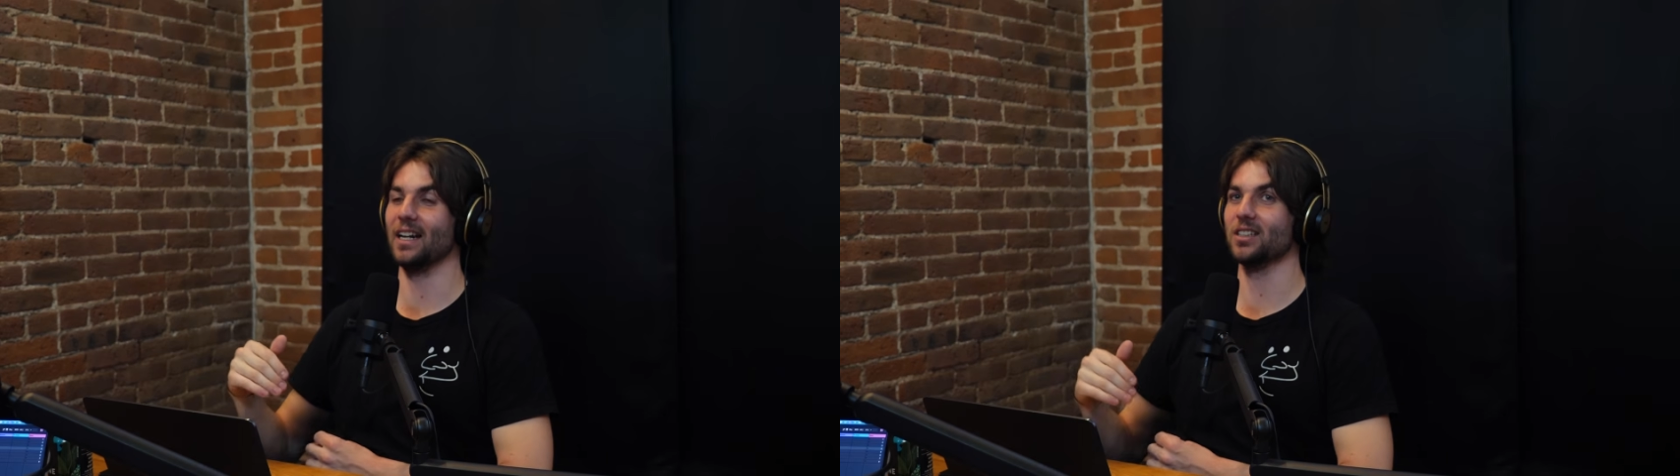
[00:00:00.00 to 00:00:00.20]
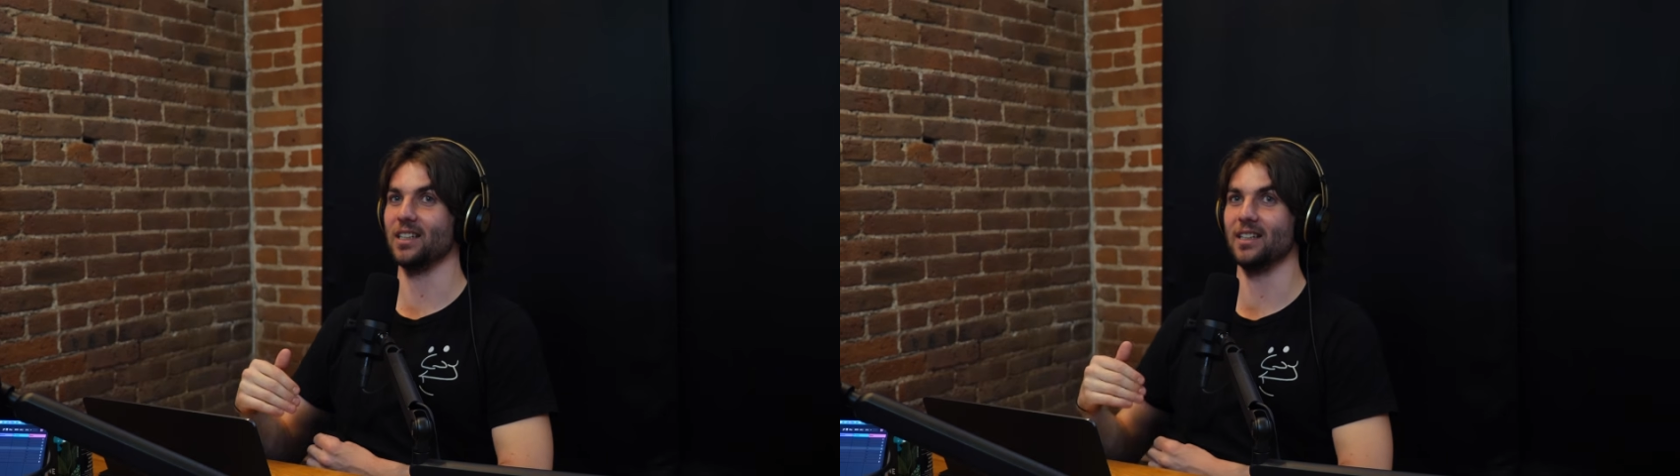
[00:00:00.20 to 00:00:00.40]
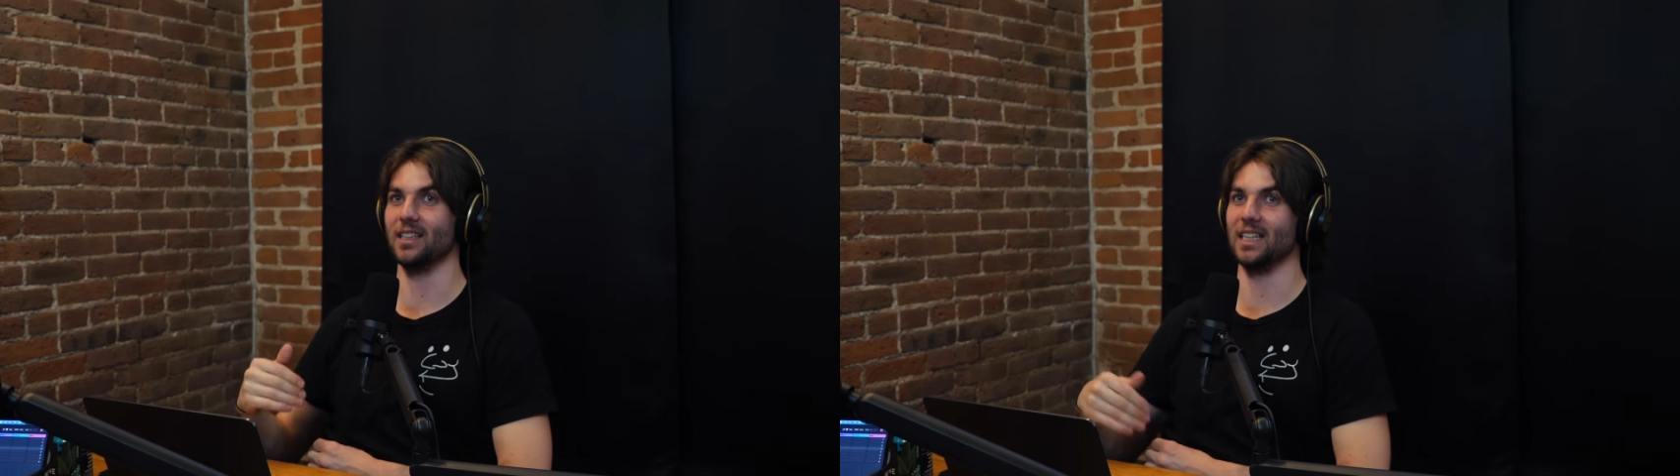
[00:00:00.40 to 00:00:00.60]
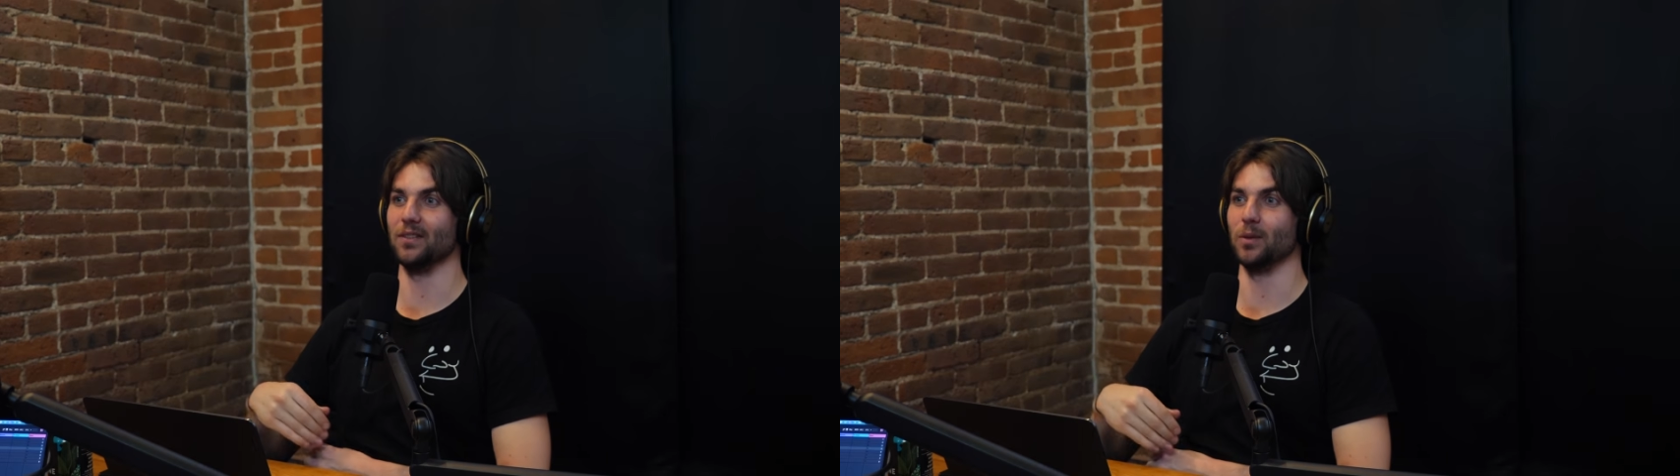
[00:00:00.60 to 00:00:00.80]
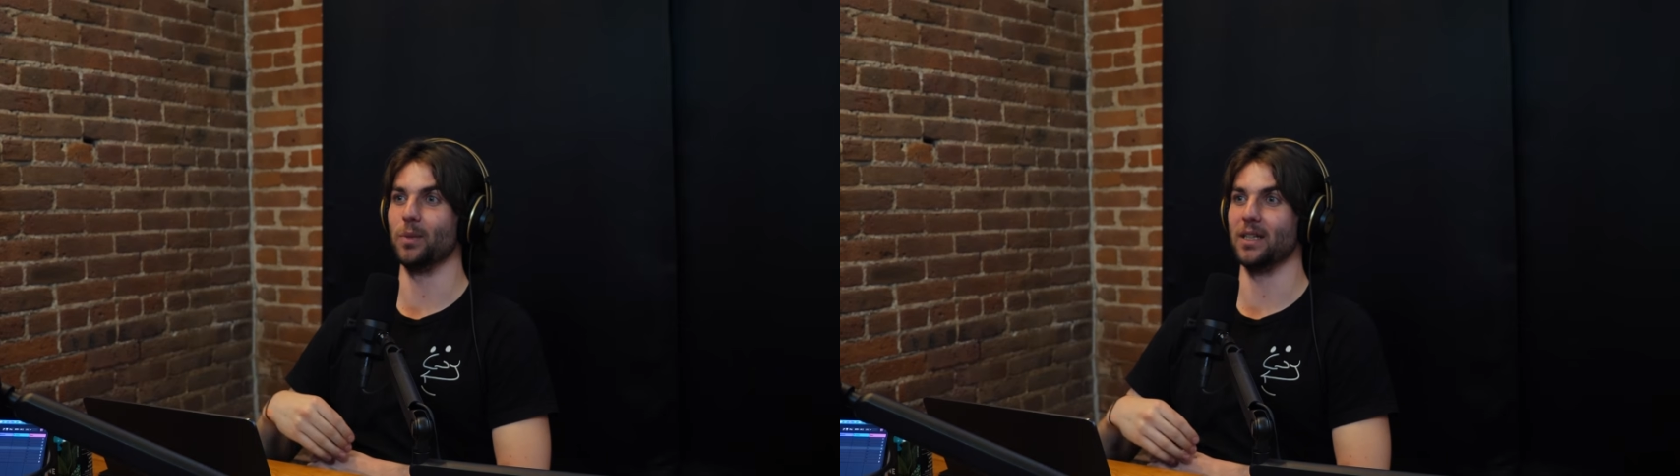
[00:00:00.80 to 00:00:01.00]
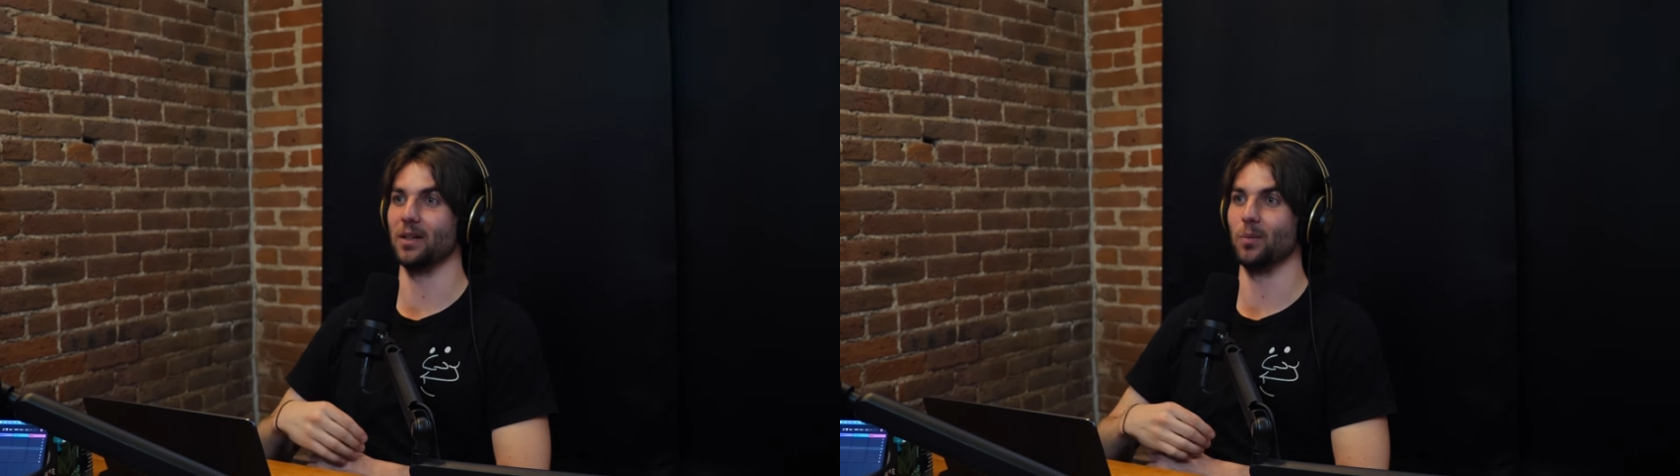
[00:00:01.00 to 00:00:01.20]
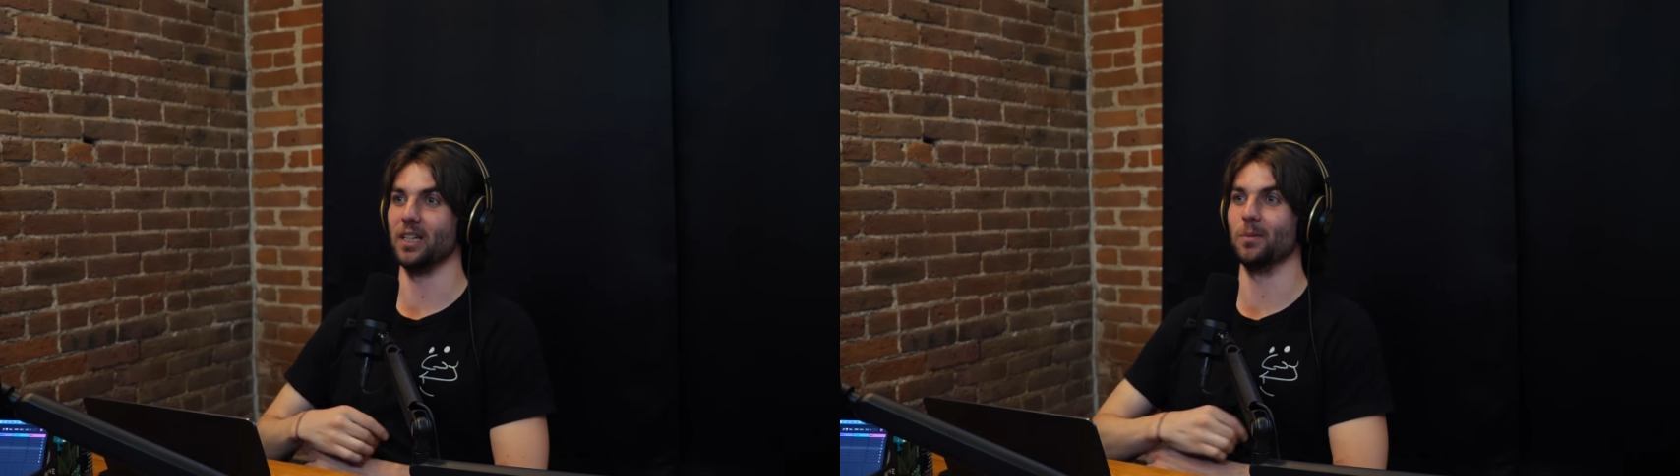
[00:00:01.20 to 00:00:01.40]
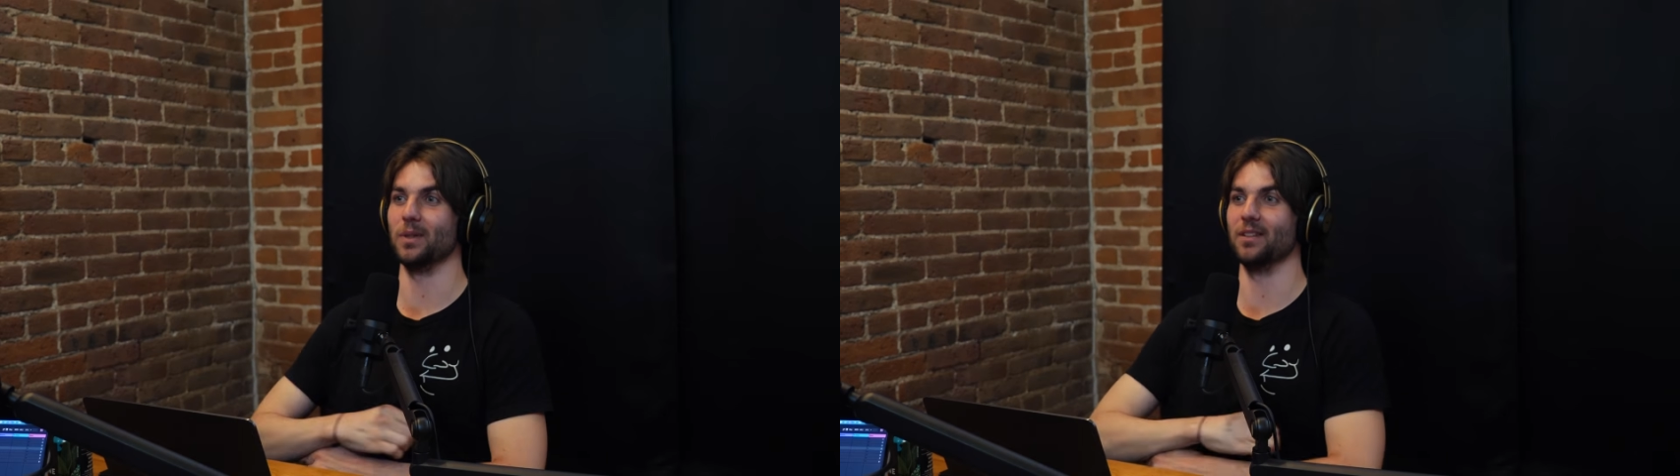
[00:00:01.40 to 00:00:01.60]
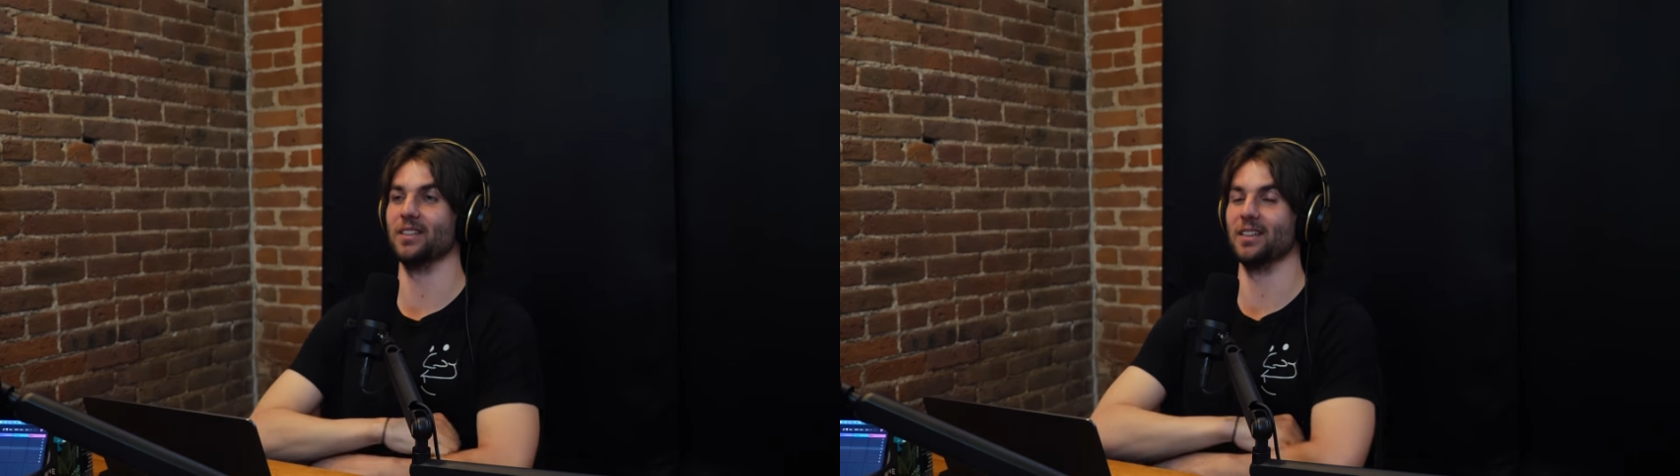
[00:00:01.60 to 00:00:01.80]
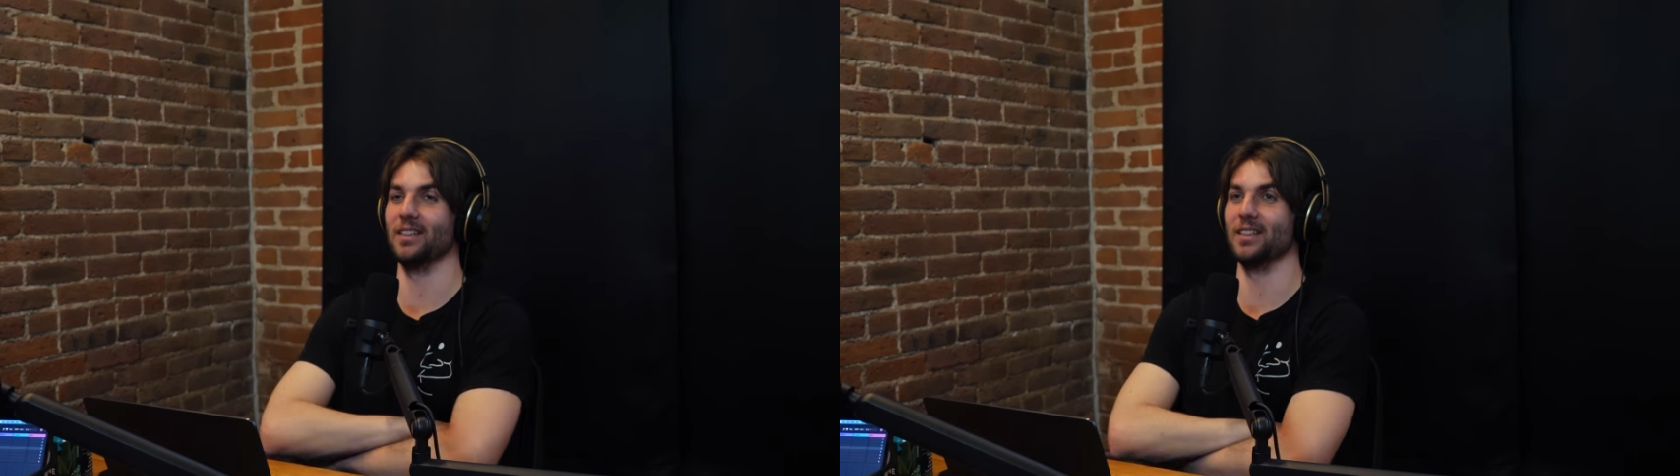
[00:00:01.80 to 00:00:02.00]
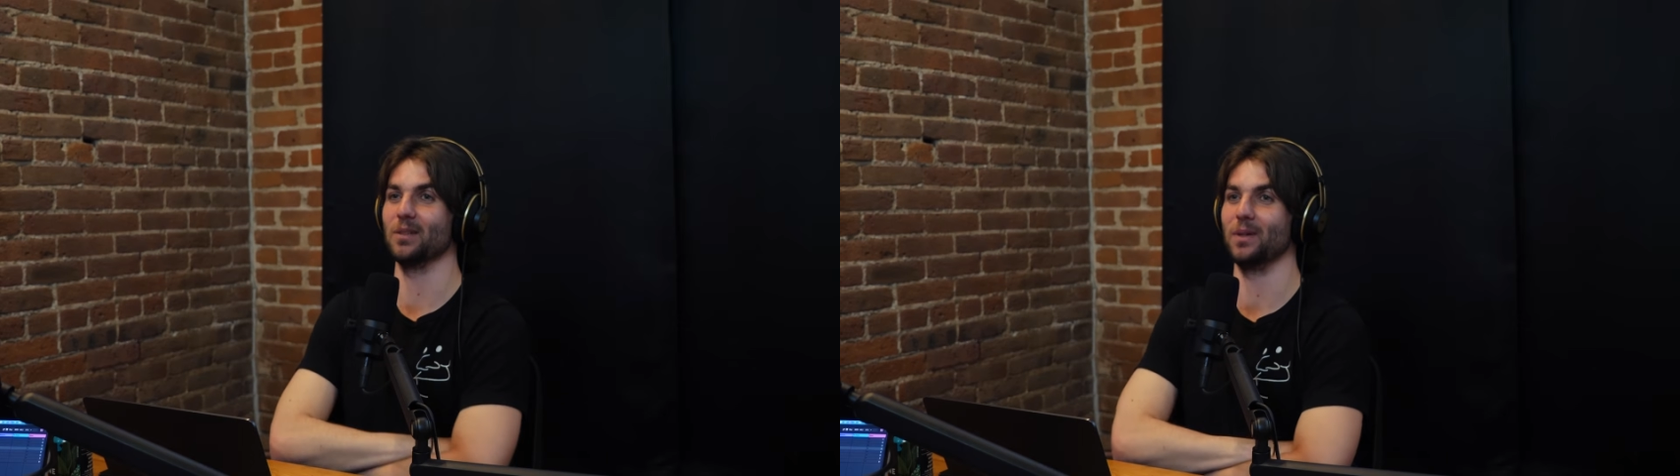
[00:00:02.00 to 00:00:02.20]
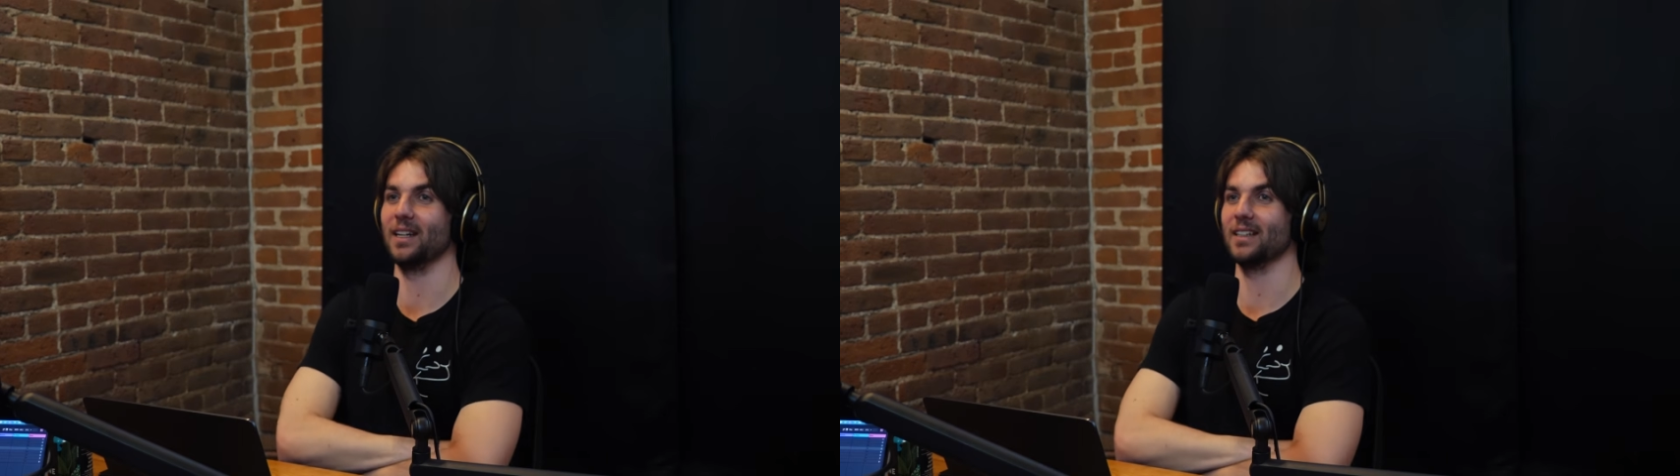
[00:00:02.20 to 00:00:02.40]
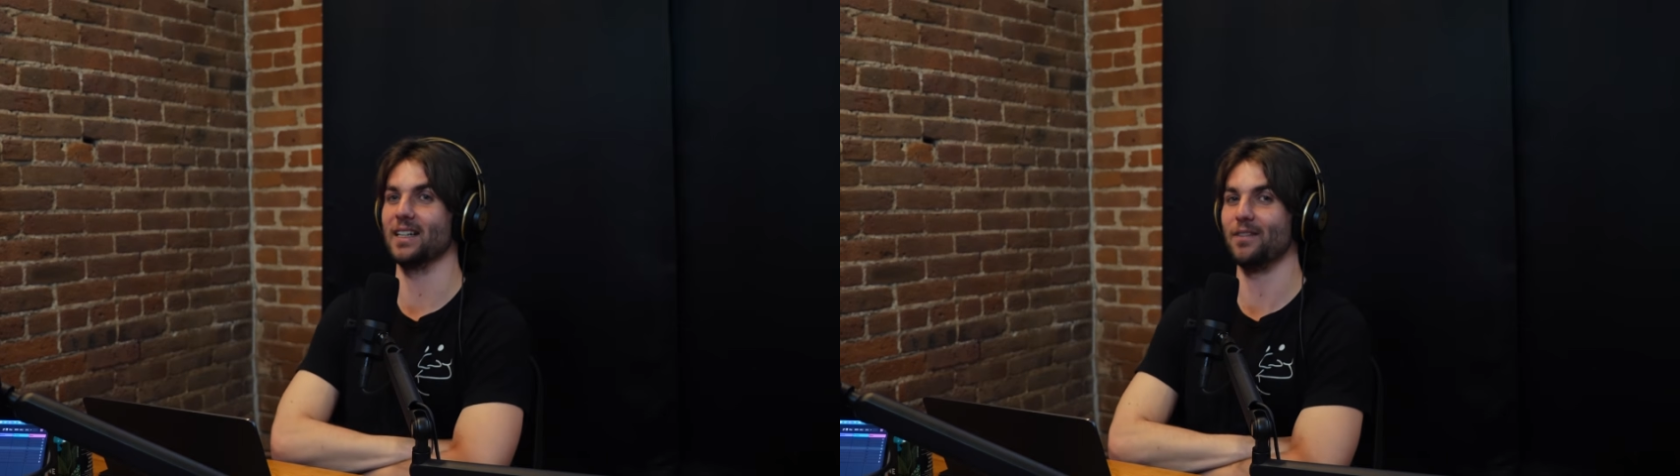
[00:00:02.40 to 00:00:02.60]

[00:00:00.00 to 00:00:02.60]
And I actually think they give a bigger buffer than you'd expect.